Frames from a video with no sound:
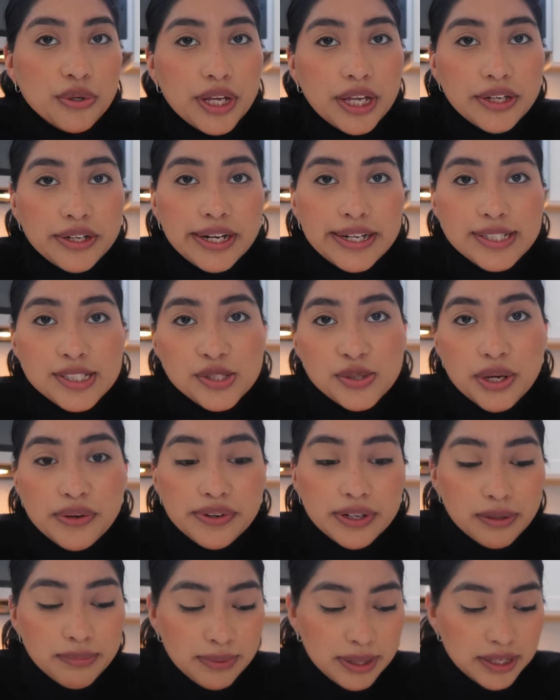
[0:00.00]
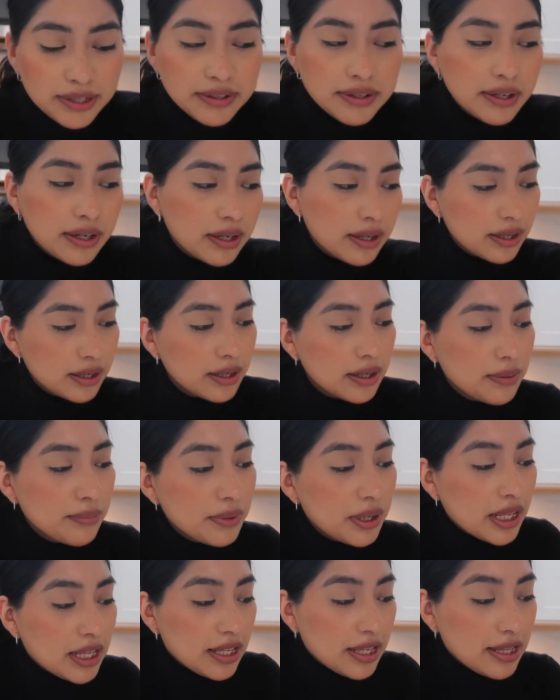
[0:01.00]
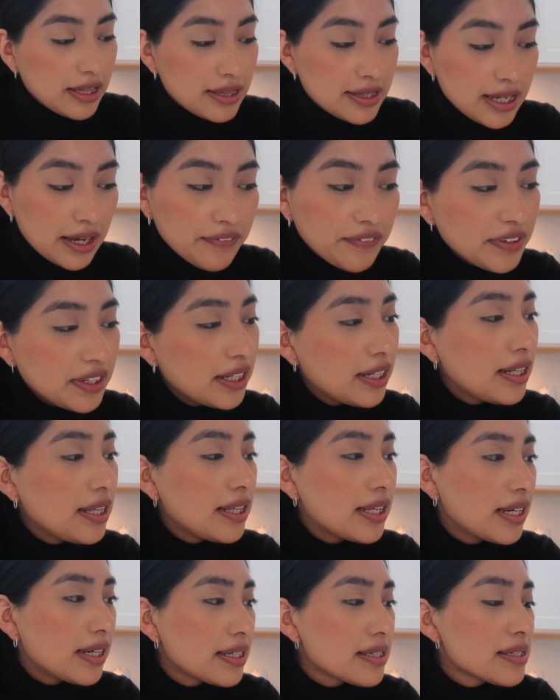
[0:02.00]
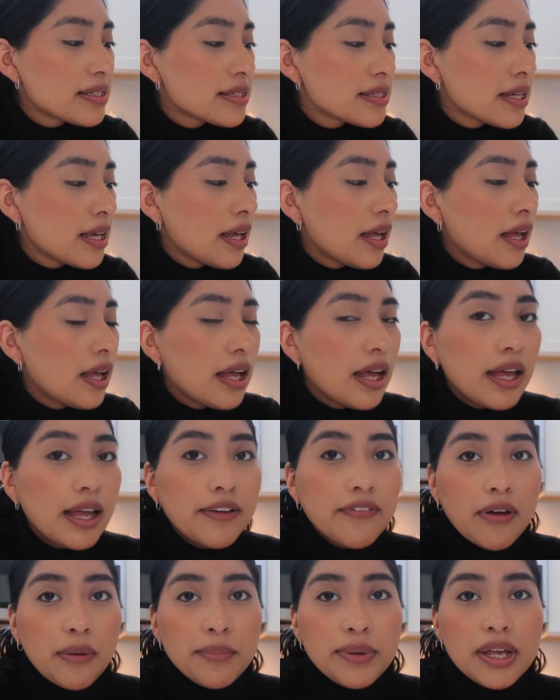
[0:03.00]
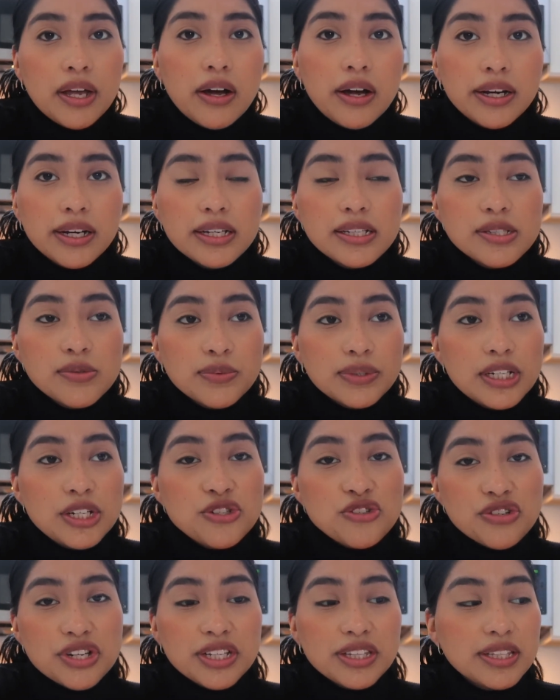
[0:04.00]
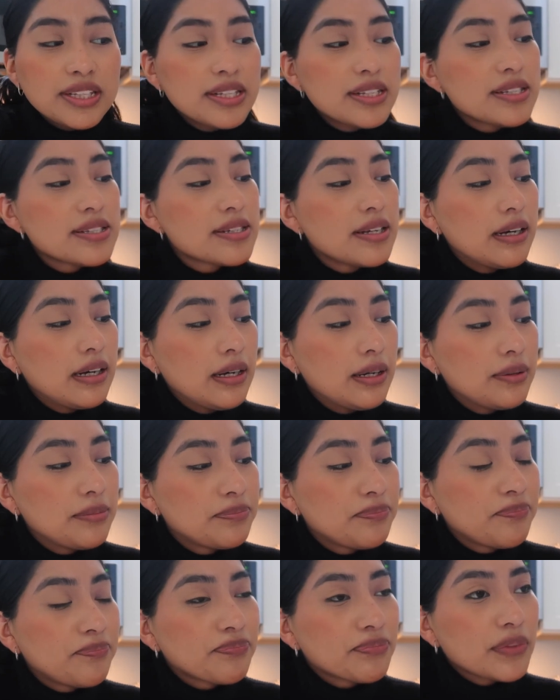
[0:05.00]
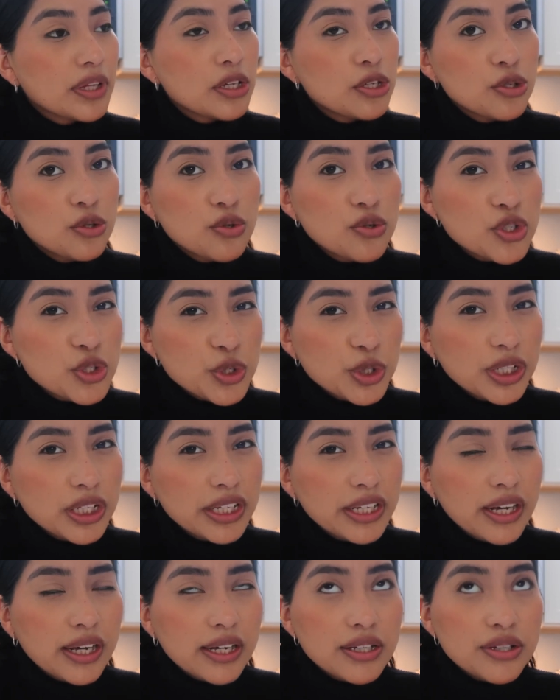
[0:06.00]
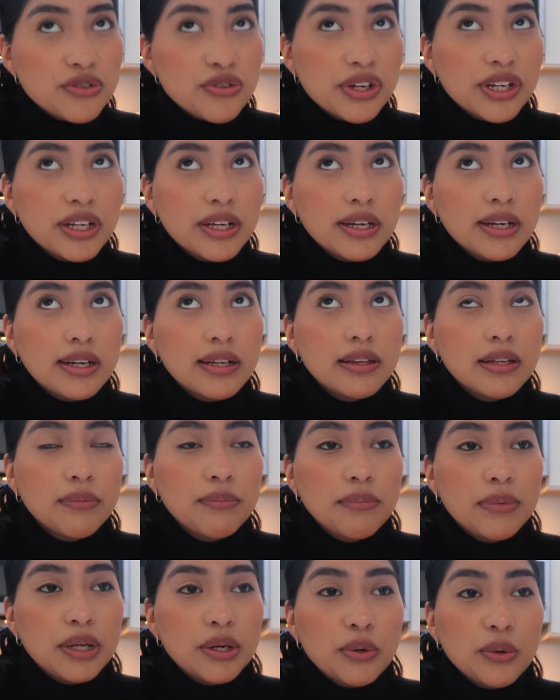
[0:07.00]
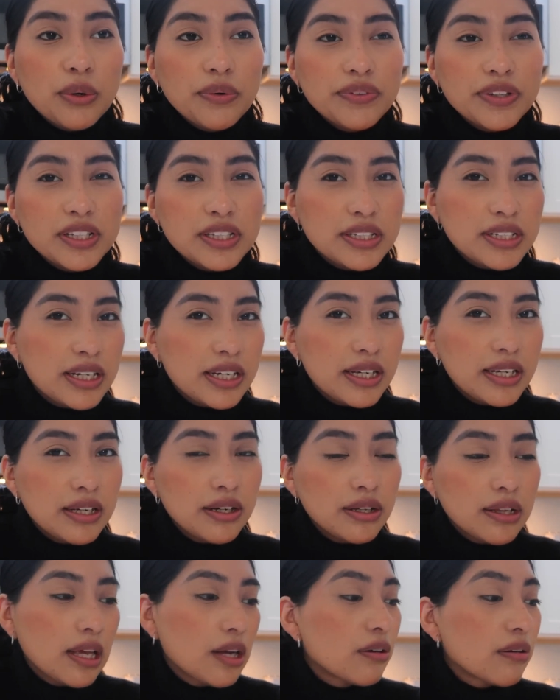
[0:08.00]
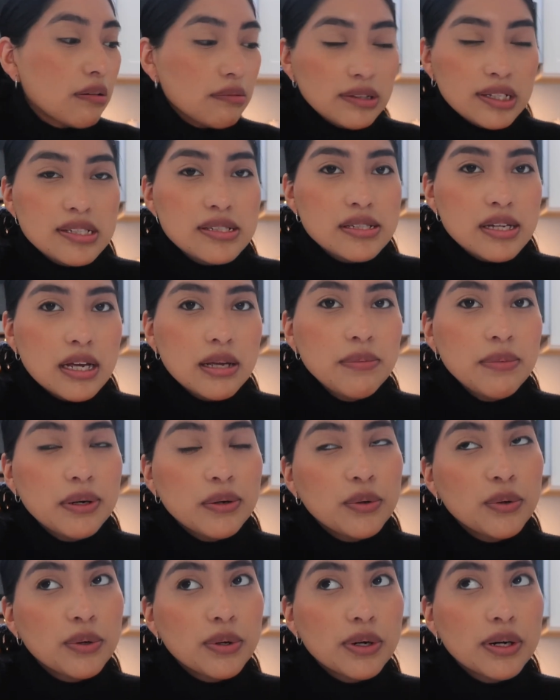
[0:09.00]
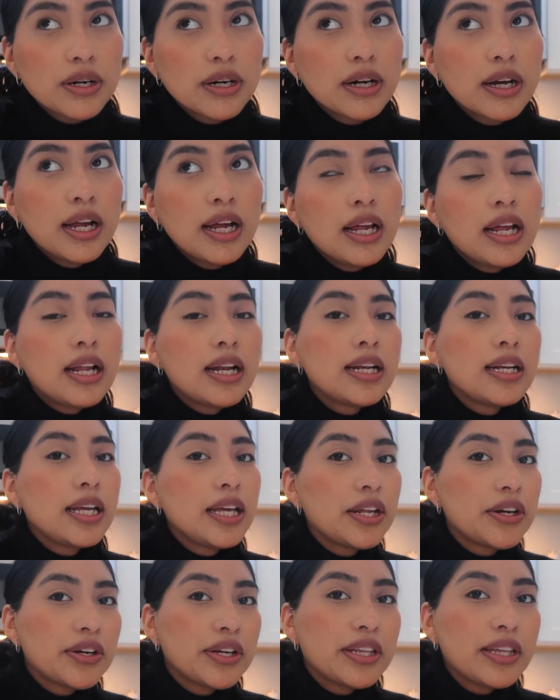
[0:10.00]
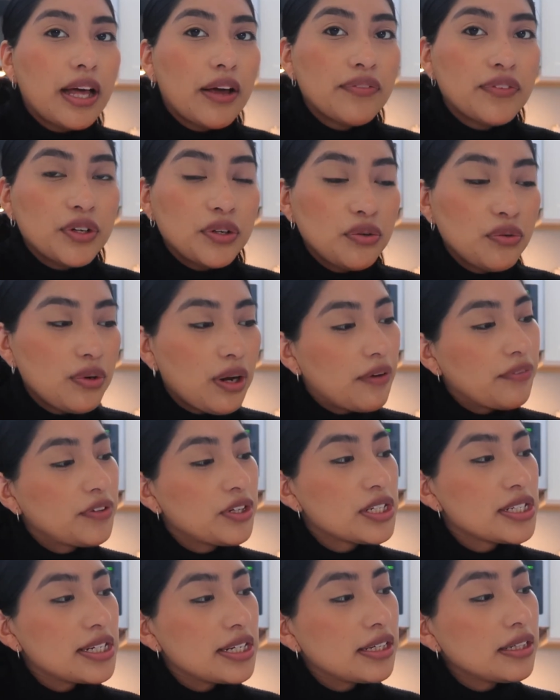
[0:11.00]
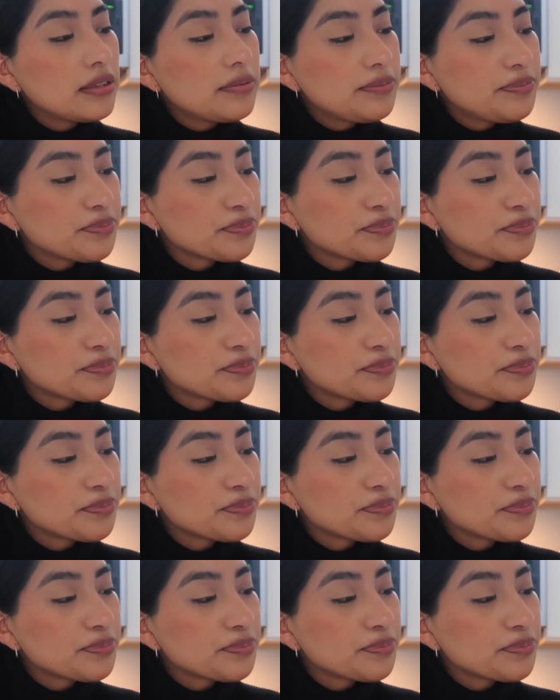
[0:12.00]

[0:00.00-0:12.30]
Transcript: yeah, you guys, do I recommend? Definitely yes. If I'm being honest, when I drink this, usually I drink it in the middle of the day, like around this time or later in the afternoon after dinner,